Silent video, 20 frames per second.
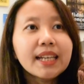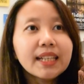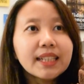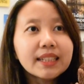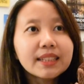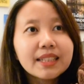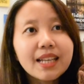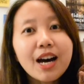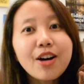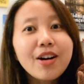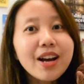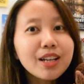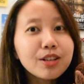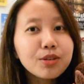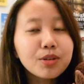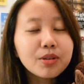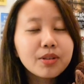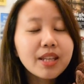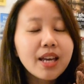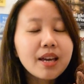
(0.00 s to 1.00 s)
now I
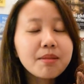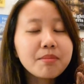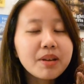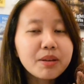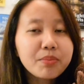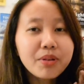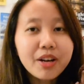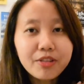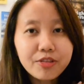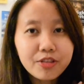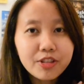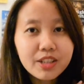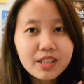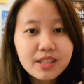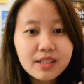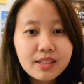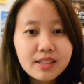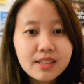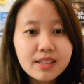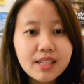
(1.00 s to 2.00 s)
know that my
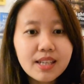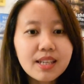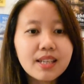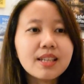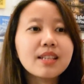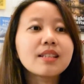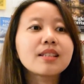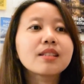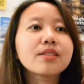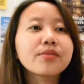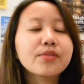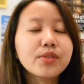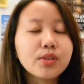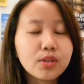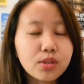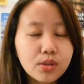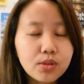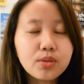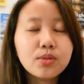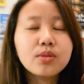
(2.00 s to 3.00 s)
preference is for
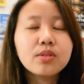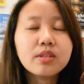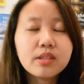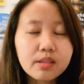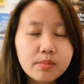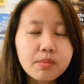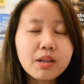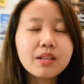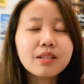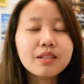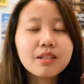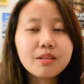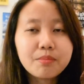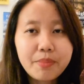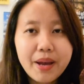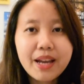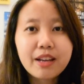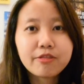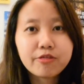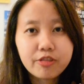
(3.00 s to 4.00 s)
two smaller
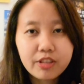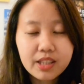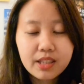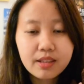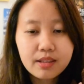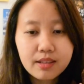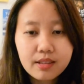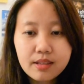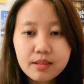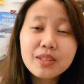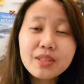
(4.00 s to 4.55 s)
back fins.